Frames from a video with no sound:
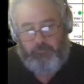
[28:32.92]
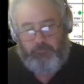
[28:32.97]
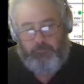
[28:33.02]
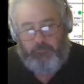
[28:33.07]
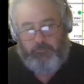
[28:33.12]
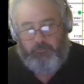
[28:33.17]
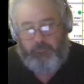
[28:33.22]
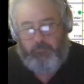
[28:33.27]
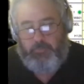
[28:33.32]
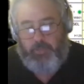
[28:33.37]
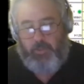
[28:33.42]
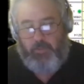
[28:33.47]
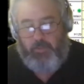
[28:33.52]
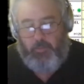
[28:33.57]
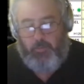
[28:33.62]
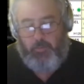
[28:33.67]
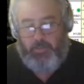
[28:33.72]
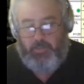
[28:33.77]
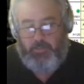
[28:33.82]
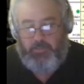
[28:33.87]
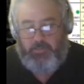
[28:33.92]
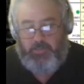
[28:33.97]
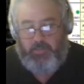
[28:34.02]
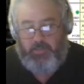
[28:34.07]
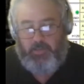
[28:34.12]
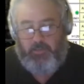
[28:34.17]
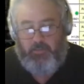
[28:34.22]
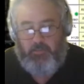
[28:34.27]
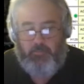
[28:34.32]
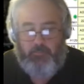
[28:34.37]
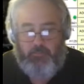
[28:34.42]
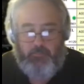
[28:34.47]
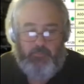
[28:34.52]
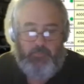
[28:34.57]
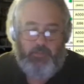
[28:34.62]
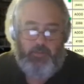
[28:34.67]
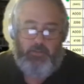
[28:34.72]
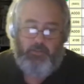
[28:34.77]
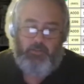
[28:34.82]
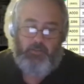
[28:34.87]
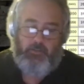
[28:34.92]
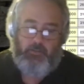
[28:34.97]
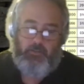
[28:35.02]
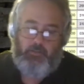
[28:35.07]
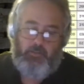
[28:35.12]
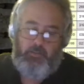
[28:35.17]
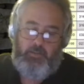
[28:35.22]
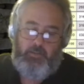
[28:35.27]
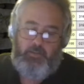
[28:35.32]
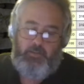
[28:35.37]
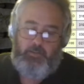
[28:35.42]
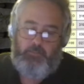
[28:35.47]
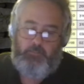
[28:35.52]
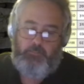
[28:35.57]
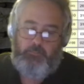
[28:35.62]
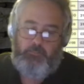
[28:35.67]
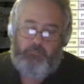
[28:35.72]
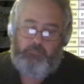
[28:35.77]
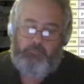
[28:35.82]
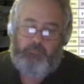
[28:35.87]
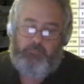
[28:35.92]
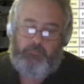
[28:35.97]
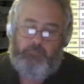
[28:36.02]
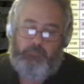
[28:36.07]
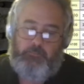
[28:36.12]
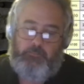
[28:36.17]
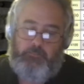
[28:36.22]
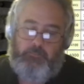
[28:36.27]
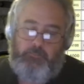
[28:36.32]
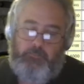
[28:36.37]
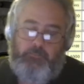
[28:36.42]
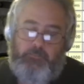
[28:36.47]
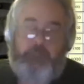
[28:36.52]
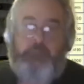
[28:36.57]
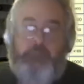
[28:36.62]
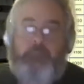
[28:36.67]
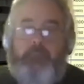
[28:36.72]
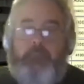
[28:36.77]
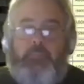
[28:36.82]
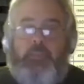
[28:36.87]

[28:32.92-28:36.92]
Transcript: So there we can see the